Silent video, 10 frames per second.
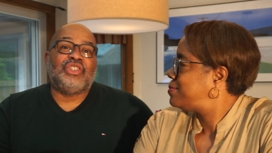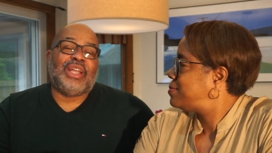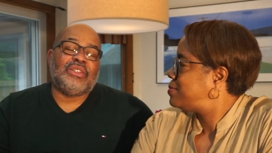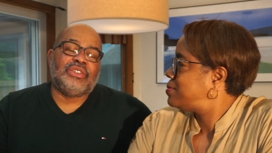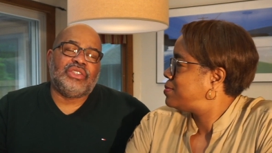
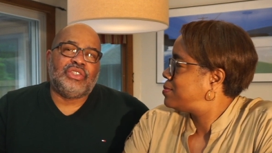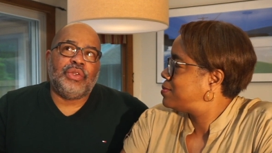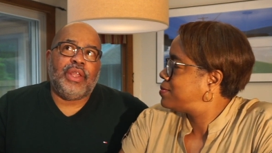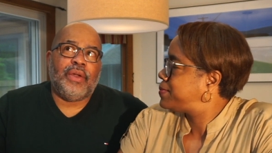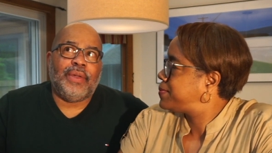Speaker 1: challenge in the
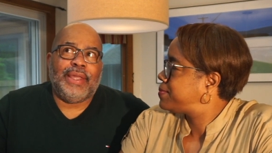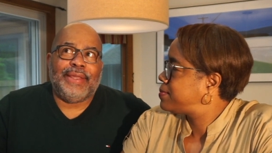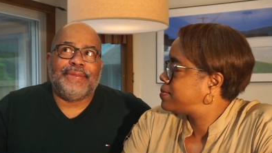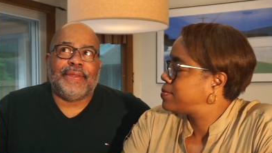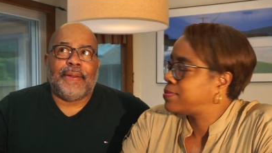studio
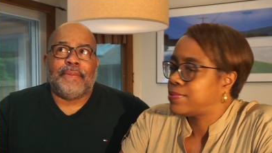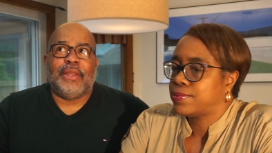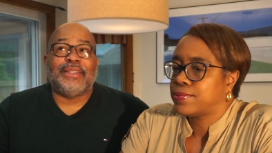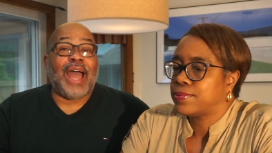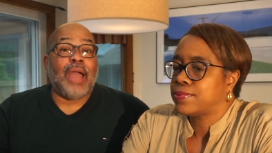is um, the
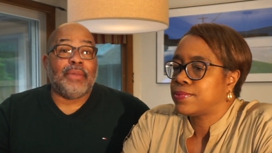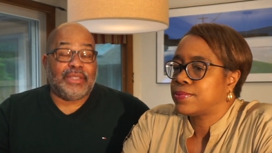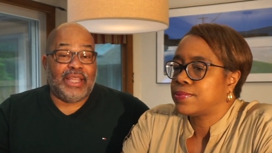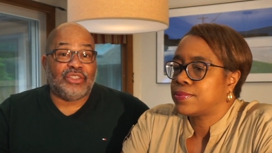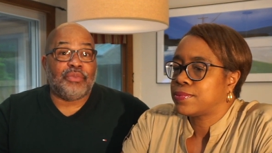time it
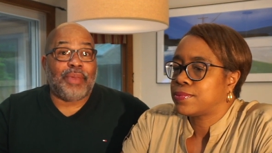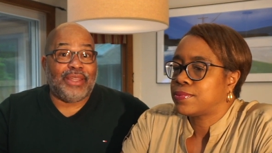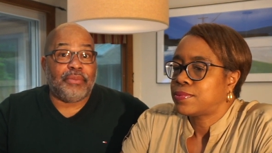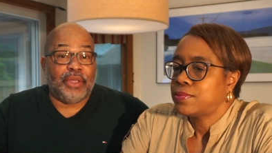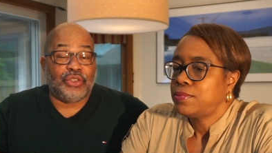takes to
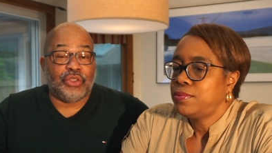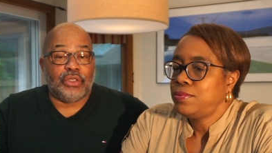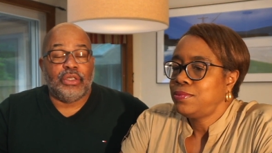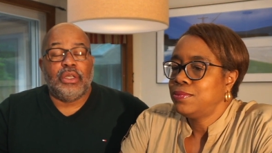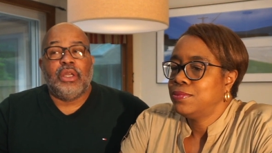paint a
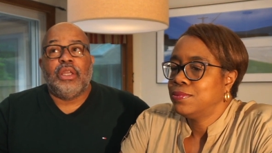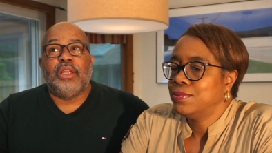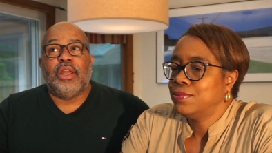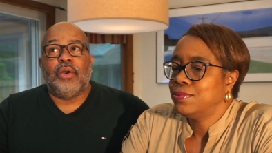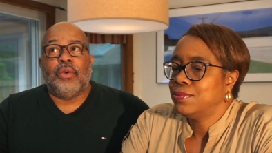picture. You
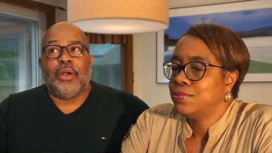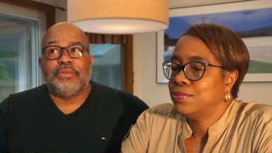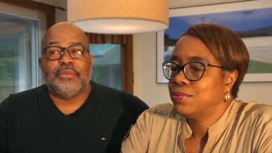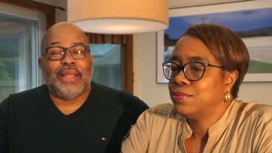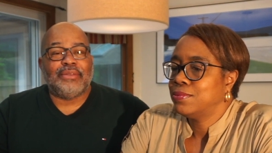know, um,
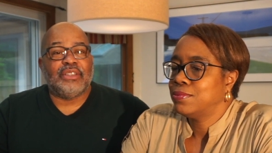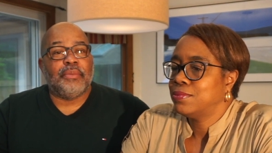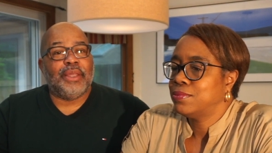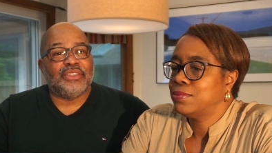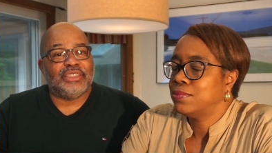sometimes it could
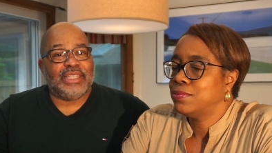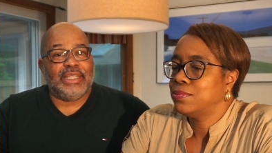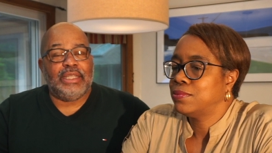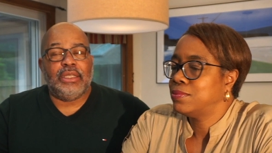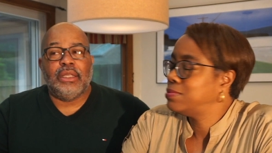be a
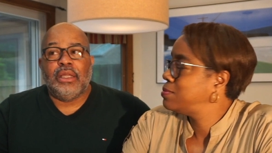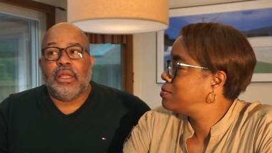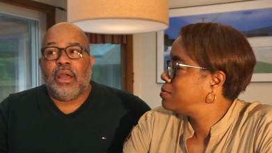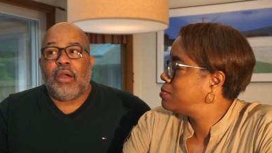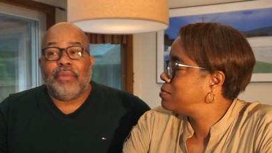scene,
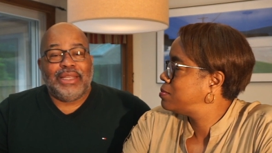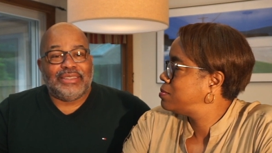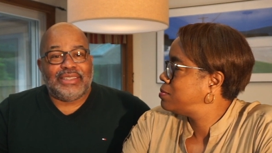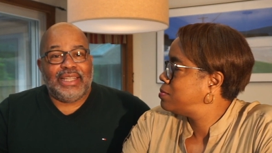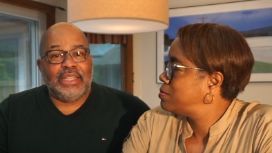uh, many
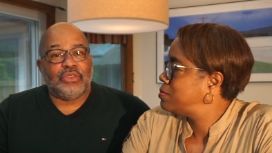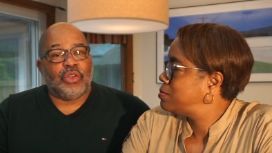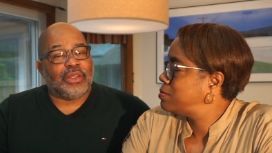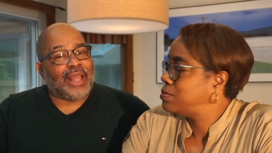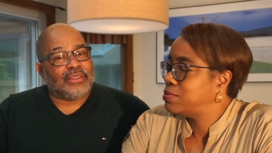scenes
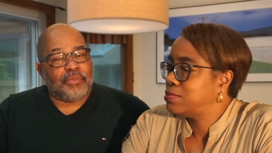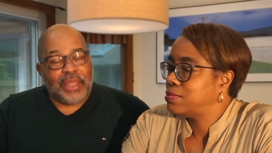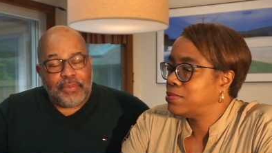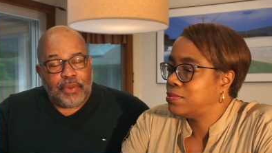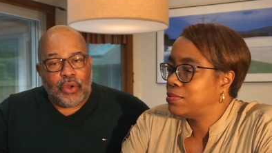with lots of
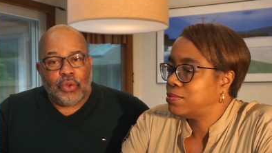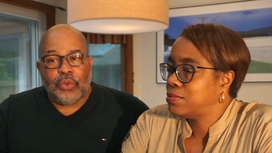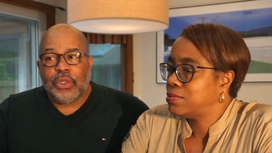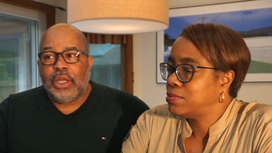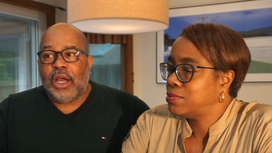
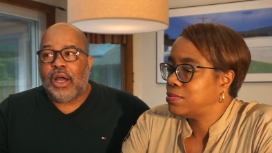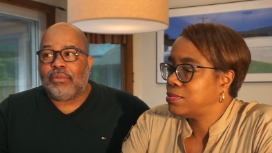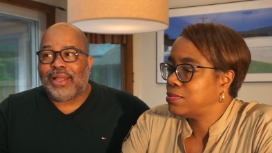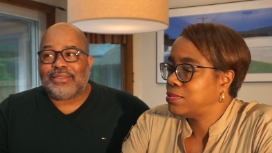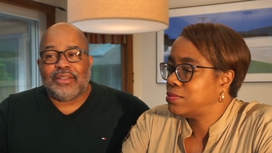people, um,
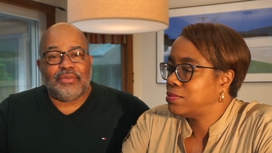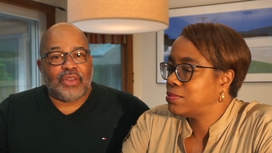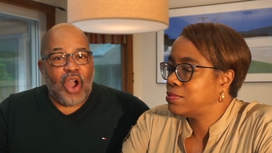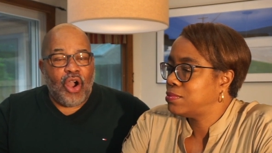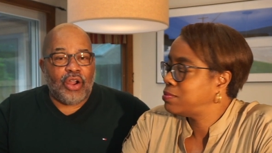lots of
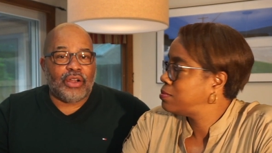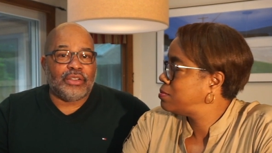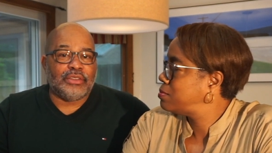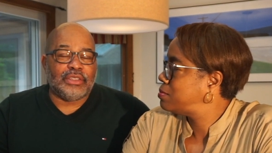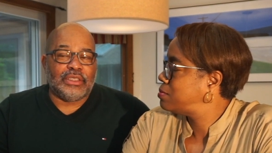
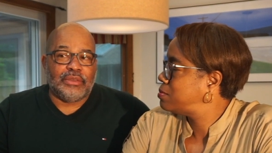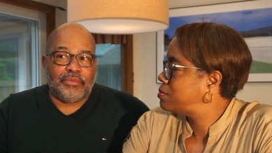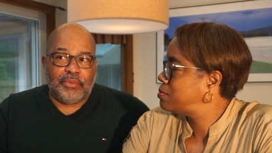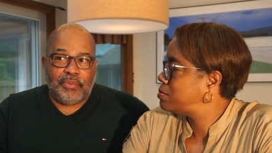cars and